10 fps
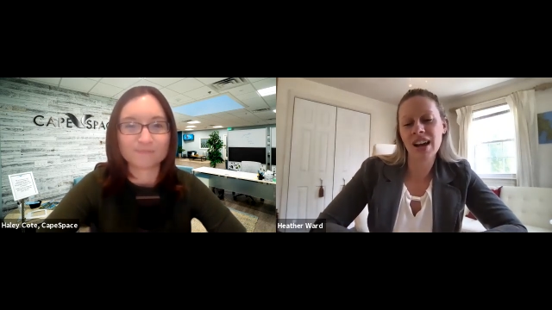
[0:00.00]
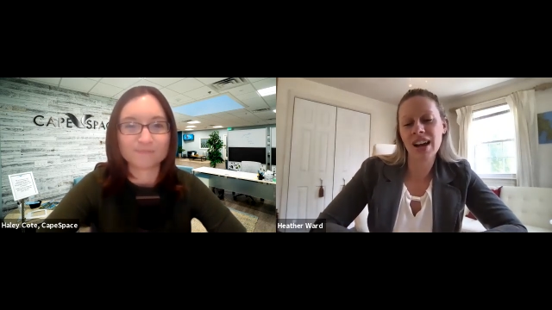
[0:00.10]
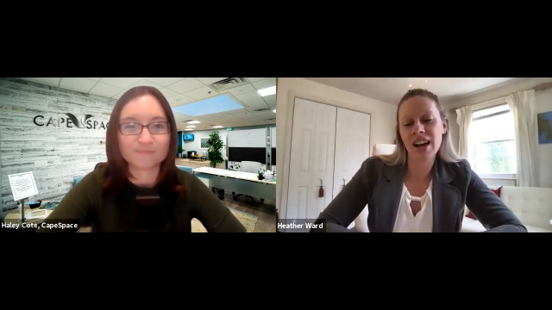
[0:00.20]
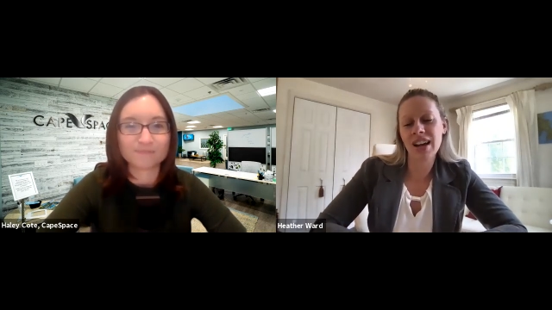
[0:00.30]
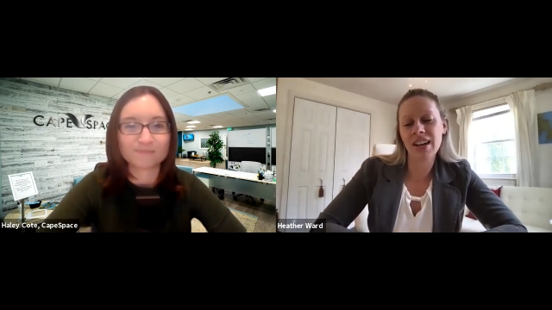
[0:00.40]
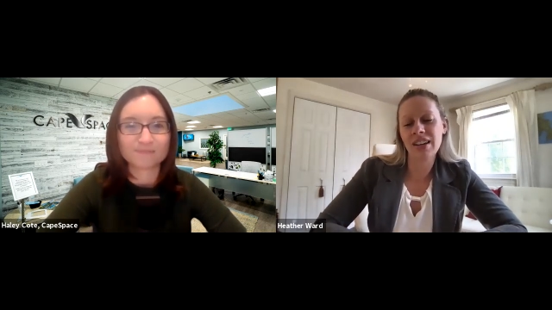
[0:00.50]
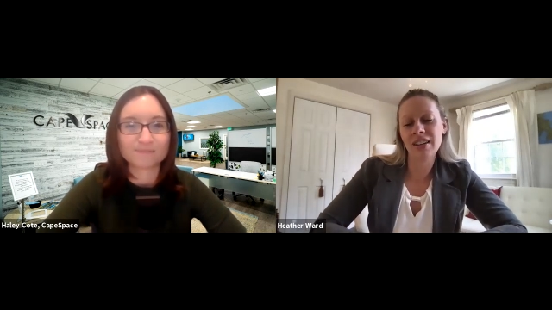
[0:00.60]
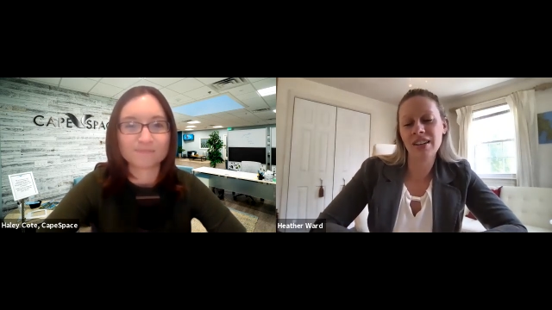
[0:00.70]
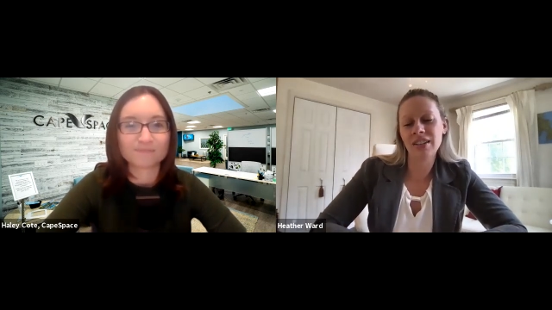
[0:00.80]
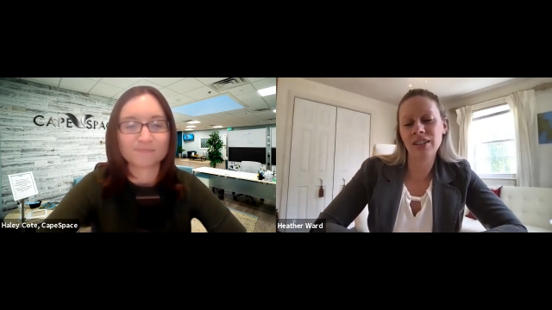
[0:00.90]
Speaker 1: I
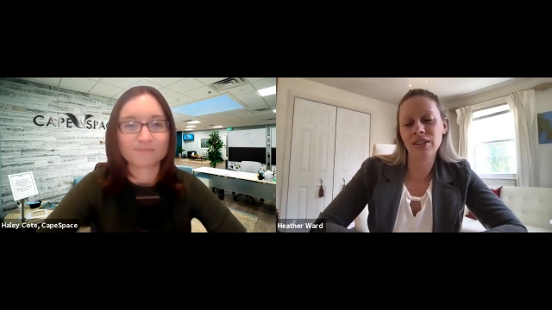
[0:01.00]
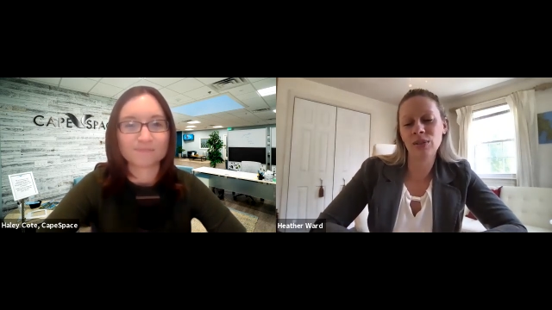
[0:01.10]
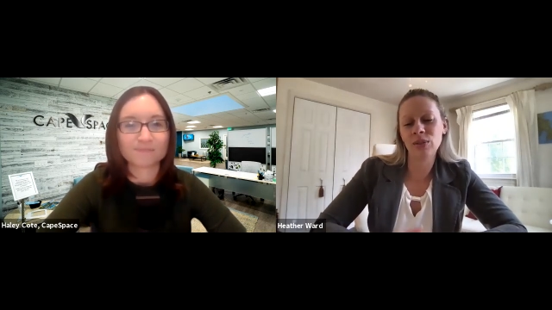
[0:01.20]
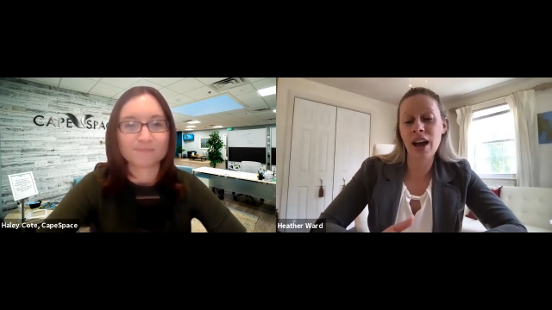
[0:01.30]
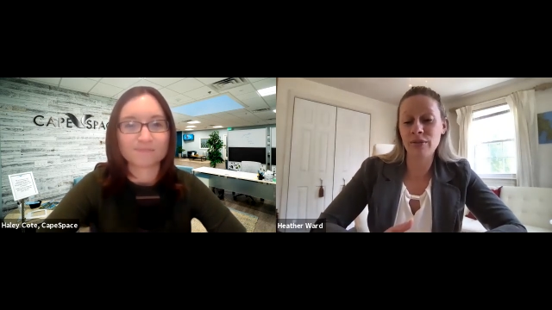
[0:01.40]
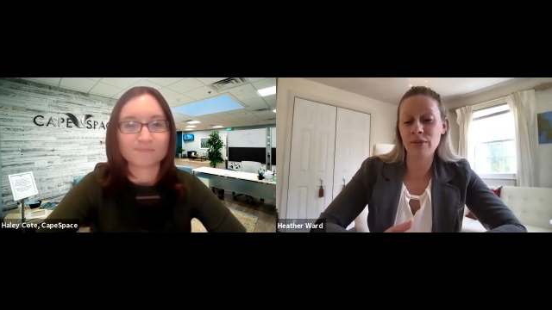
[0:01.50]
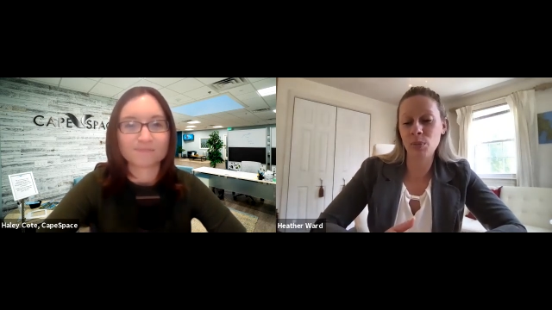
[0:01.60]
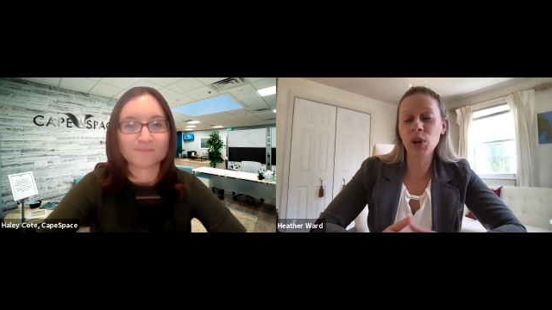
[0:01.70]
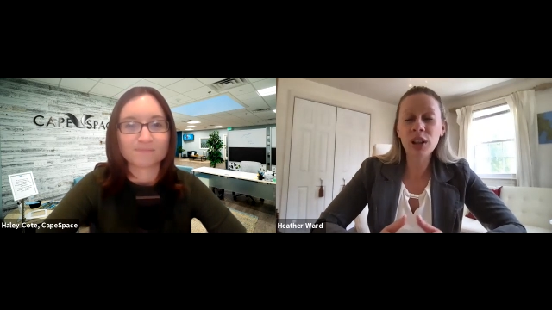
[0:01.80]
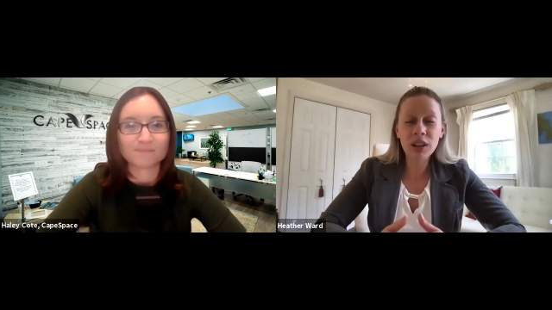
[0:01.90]
have a
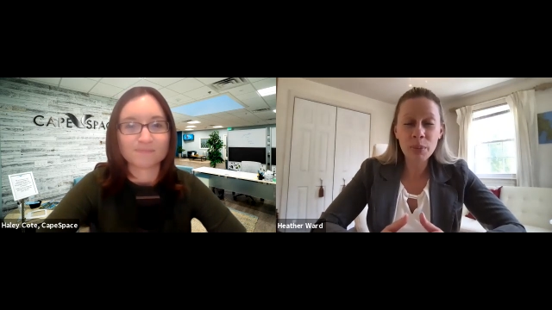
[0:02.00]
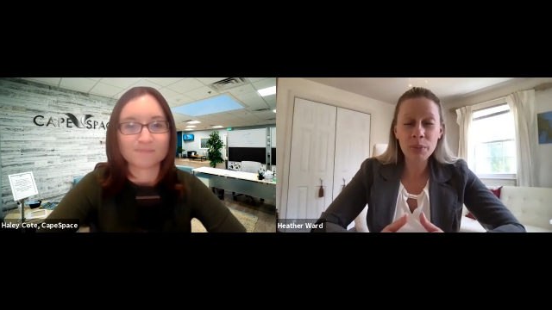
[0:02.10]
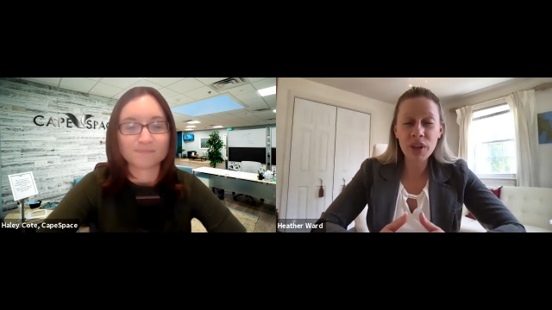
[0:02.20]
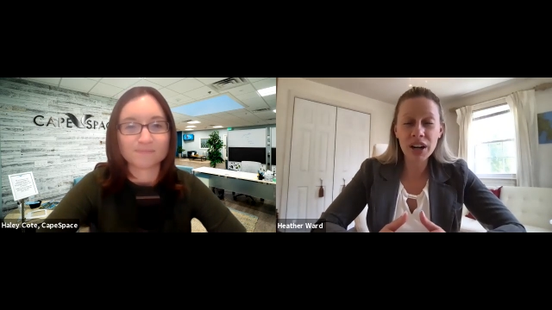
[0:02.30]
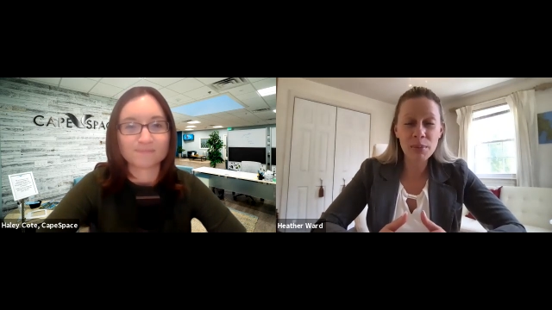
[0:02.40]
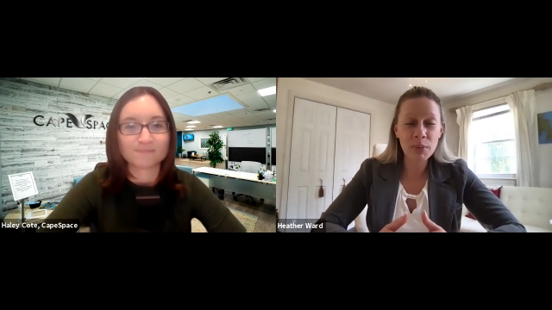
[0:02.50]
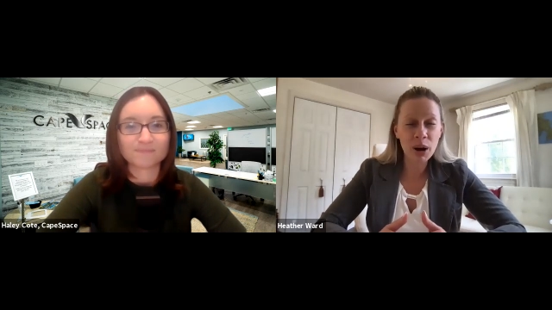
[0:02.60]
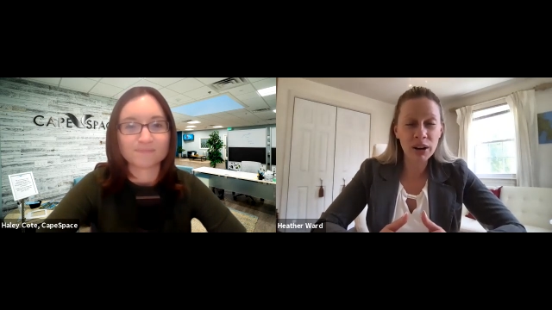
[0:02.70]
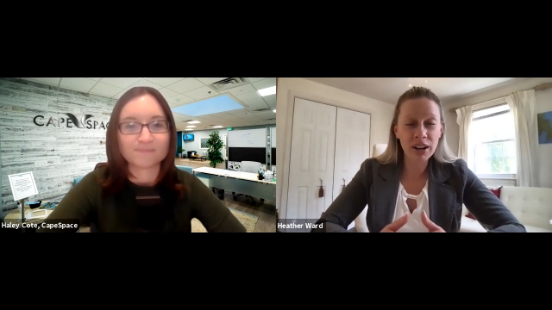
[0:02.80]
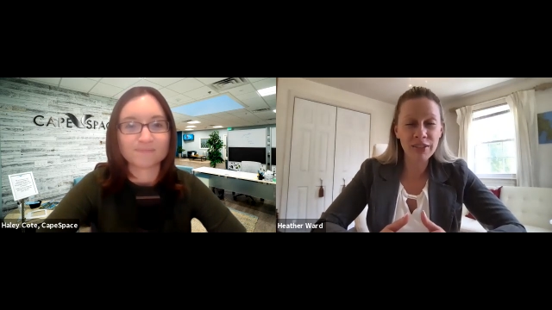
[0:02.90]
book club that I'm
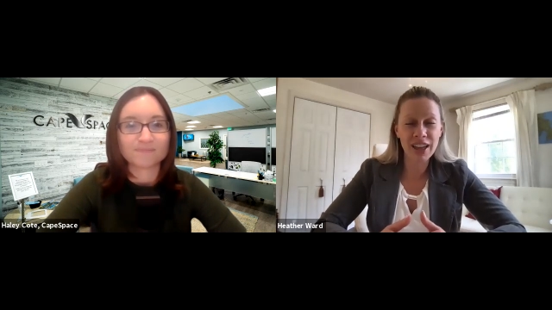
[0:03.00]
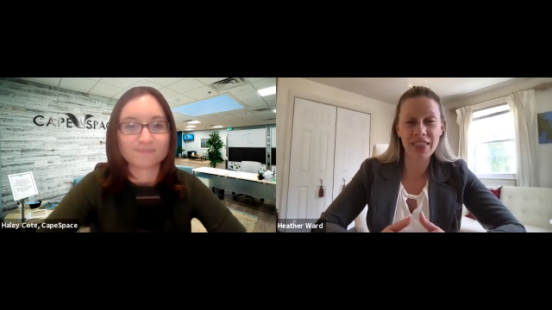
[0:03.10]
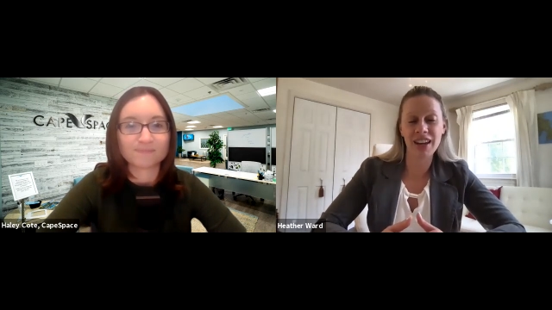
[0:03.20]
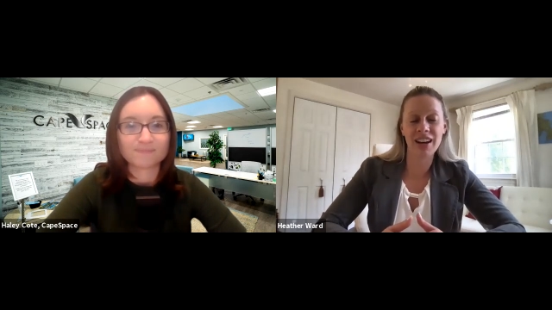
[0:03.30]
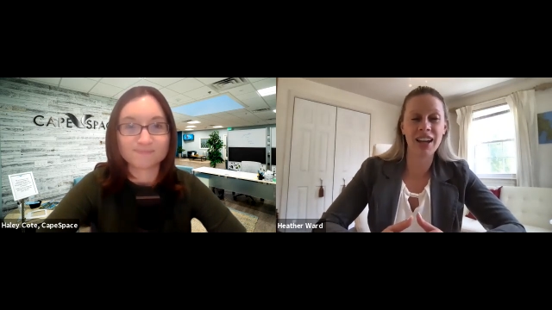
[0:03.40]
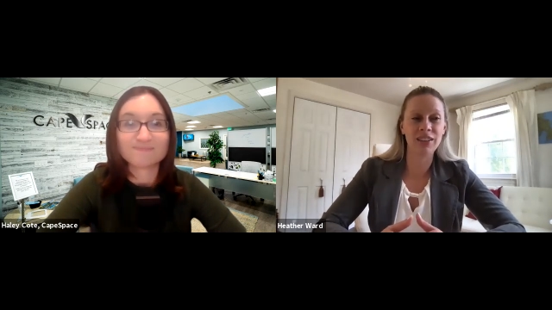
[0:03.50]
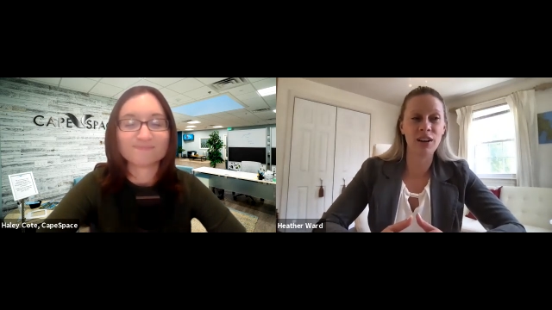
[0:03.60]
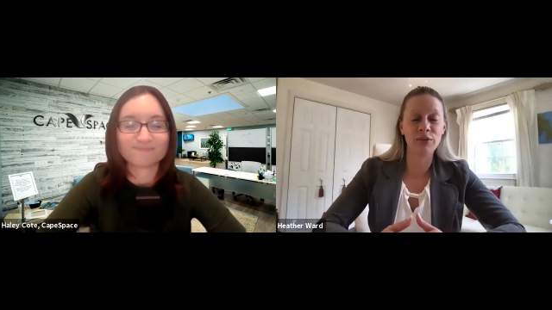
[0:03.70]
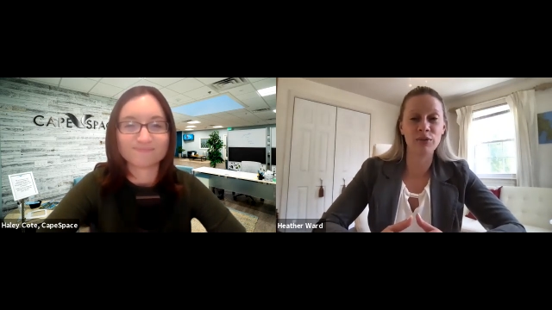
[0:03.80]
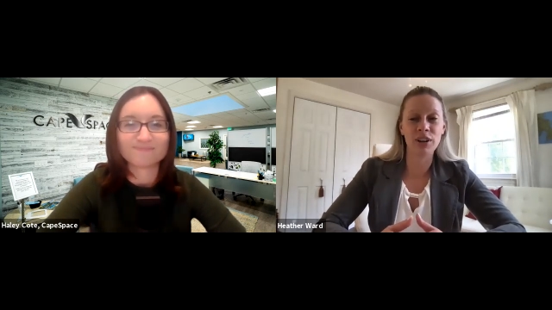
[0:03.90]
part of, and then I
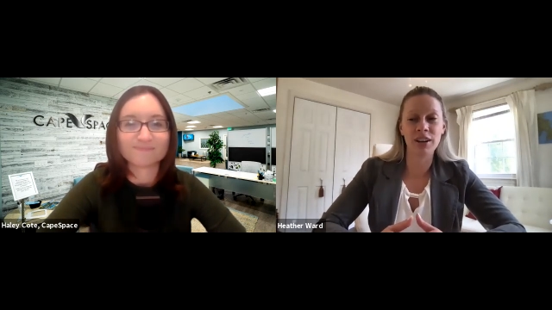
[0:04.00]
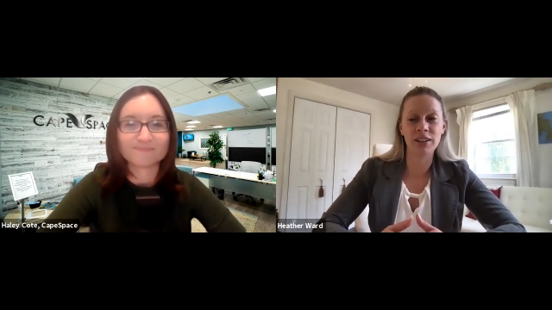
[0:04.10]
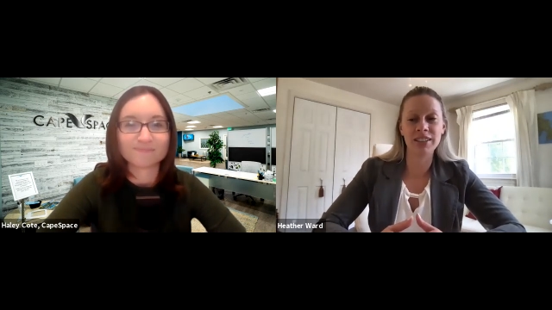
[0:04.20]
love mm-hmm.